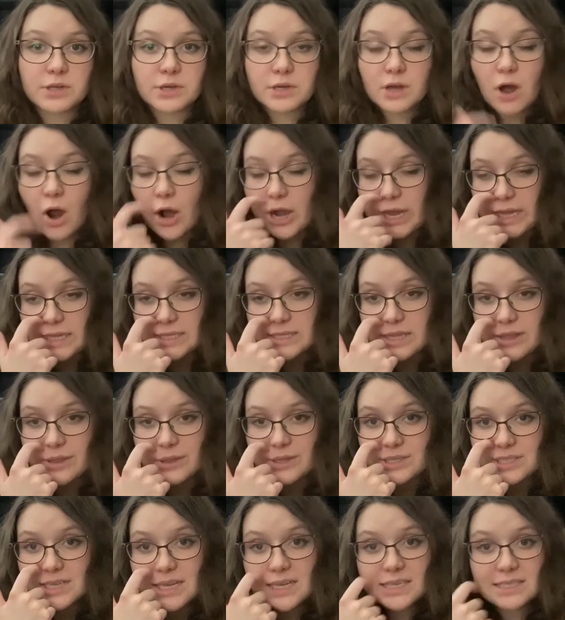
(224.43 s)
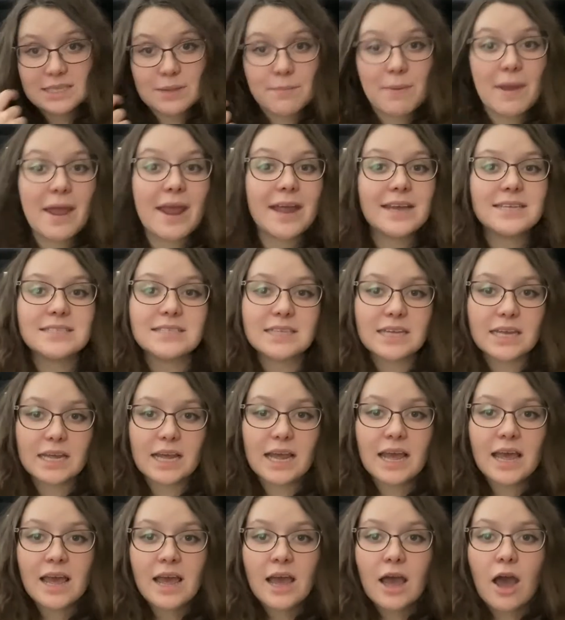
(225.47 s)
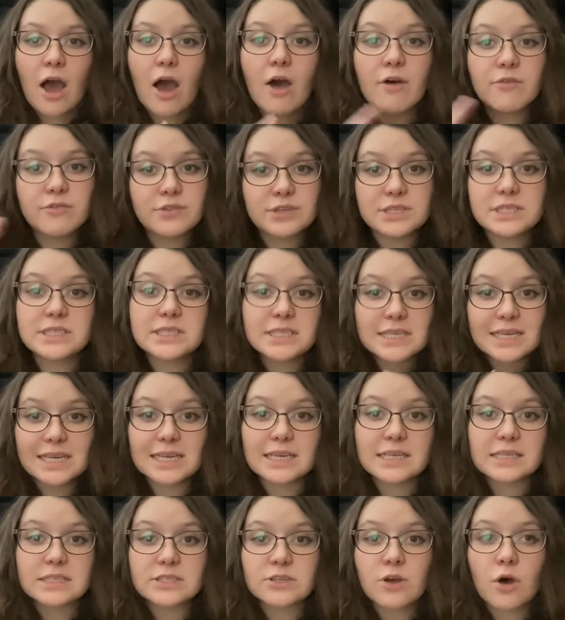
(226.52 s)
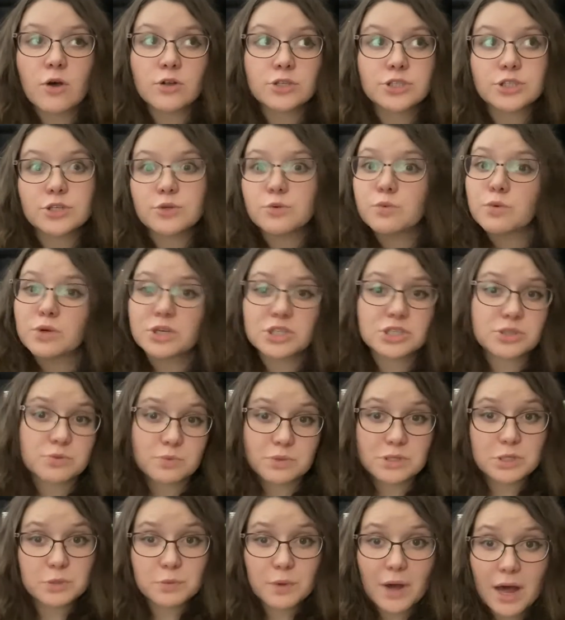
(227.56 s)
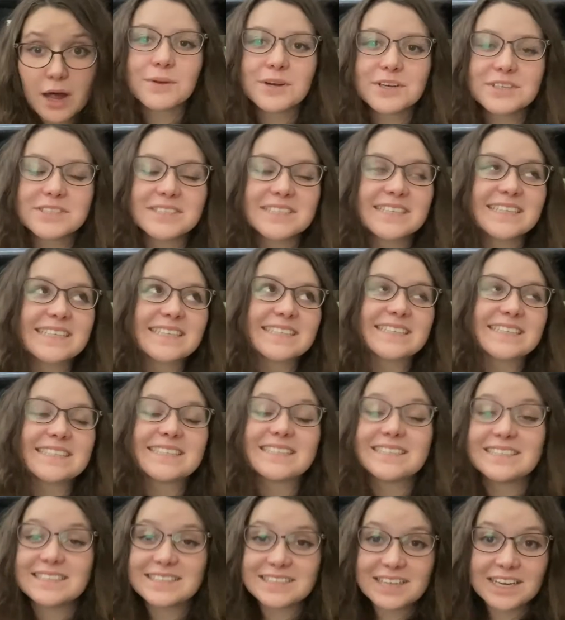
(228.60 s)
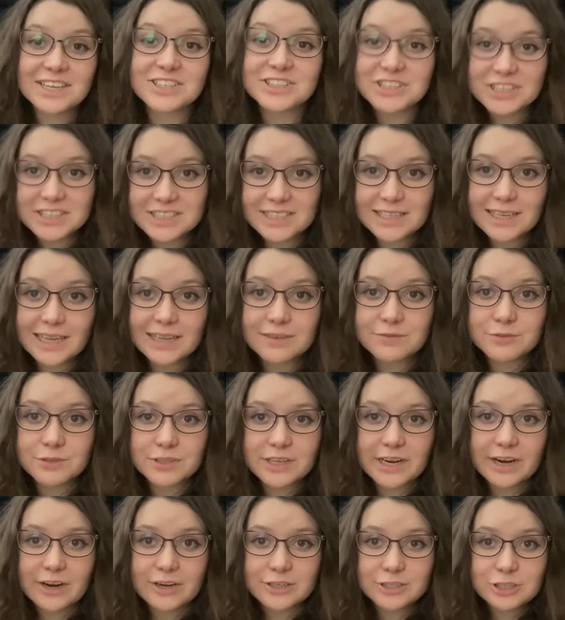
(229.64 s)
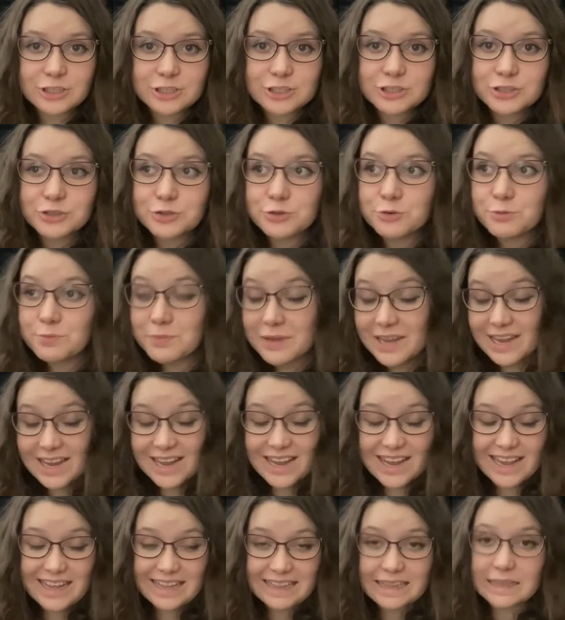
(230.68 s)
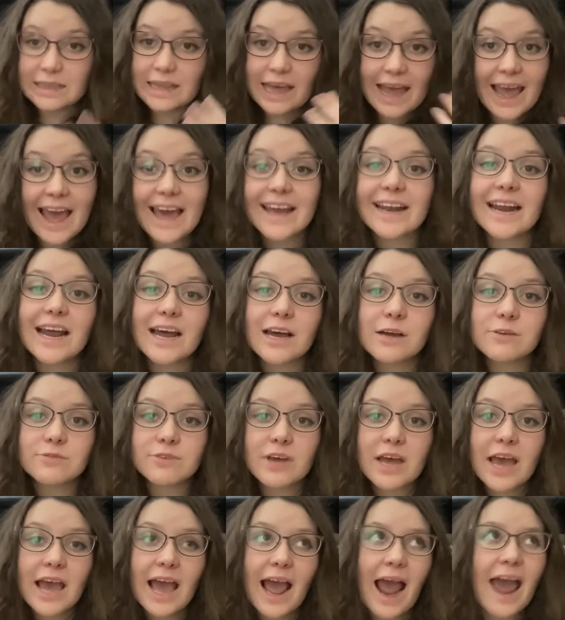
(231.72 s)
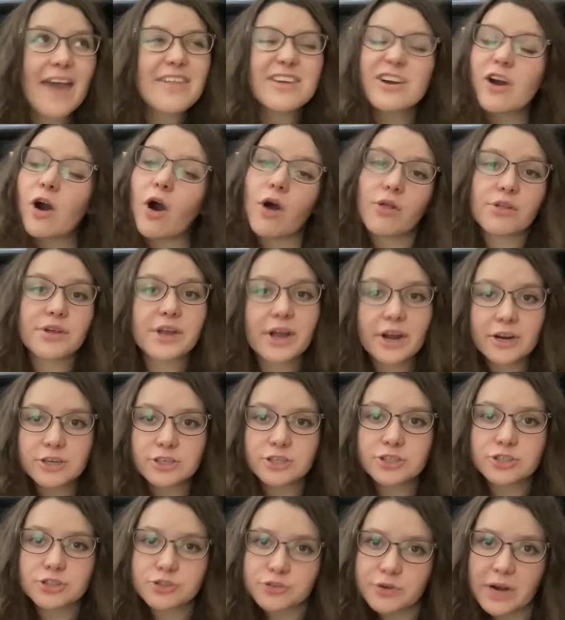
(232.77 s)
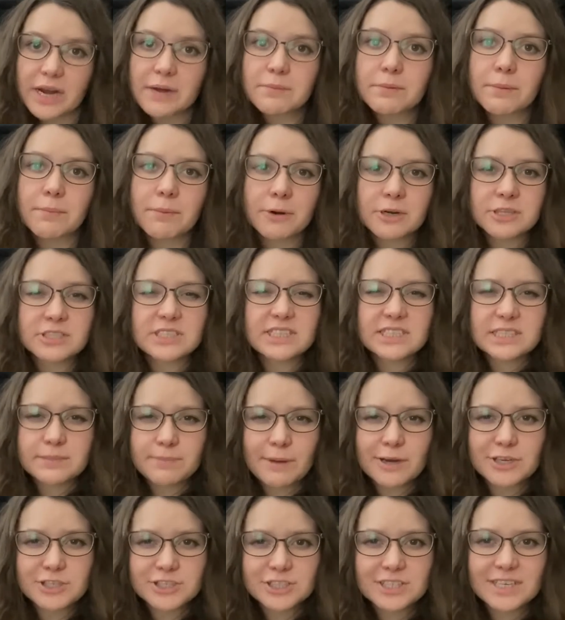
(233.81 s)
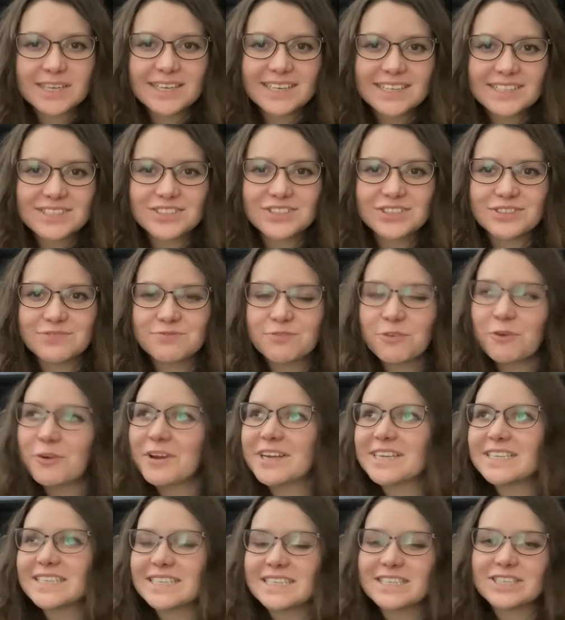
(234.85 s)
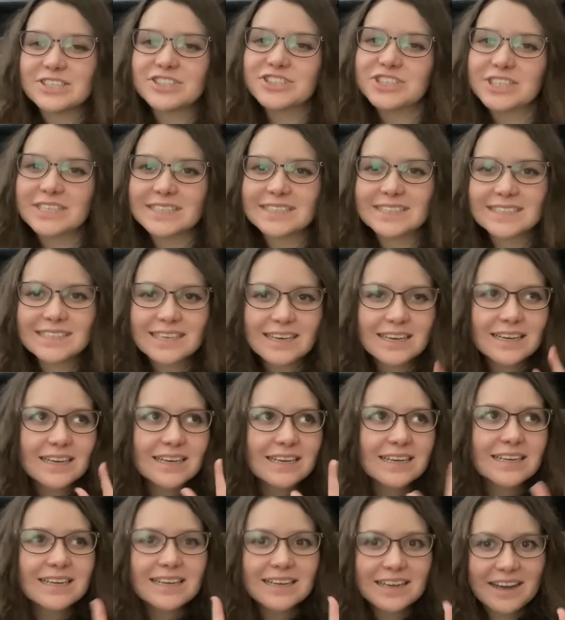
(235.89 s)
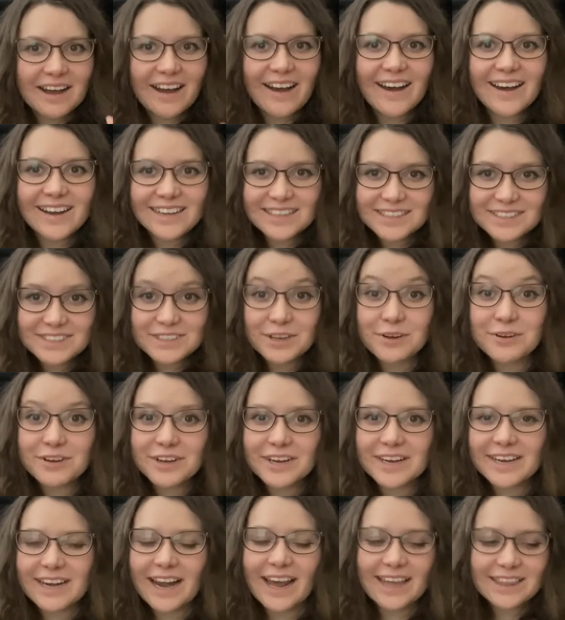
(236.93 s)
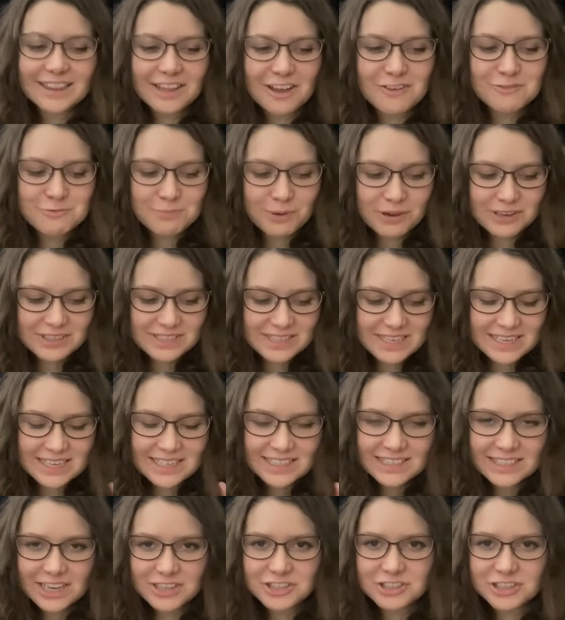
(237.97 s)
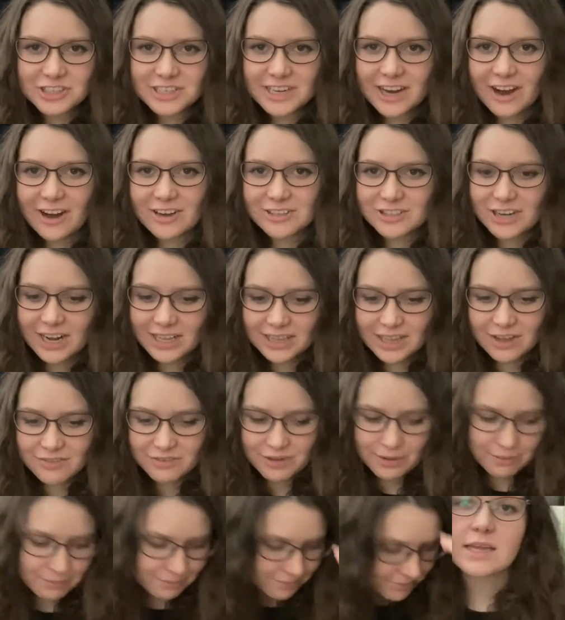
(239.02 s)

audience that this is, the pacing of the scenes also works really well. Percy is such a delightful character to be in the head of. I think all the characters are great, but Percy especially, his voice is just, so good. I love Percy. He's such a good character. I love him.